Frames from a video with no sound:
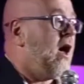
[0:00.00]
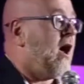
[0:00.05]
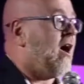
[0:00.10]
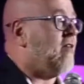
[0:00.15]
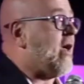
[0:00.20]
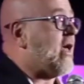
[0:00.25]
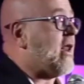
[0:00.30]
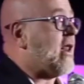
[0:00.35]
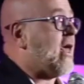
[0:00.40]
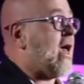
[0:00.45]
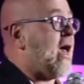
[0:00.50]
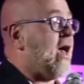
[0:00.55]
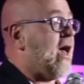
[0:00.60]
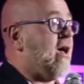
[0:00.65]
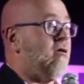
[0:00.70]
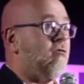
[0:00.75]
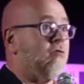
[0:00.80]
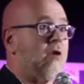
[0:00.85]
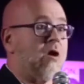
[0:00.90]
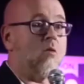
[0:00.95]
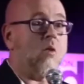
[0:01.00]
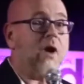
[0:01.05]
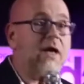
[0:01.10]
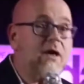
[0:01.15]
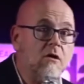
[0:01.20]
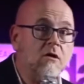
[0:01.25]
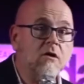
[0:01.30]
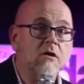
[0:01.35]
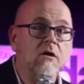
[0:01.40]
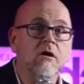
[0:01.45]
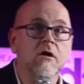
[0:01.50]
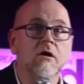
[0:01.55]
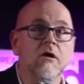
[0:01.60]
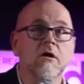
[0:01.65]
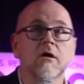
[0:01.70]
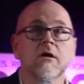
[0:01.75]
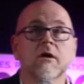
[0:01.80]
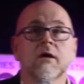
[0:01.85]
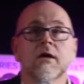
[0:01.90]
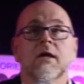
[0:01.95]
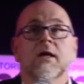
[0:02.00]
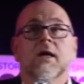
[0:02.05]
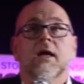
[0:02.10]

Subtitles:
I've met Henry Winkler,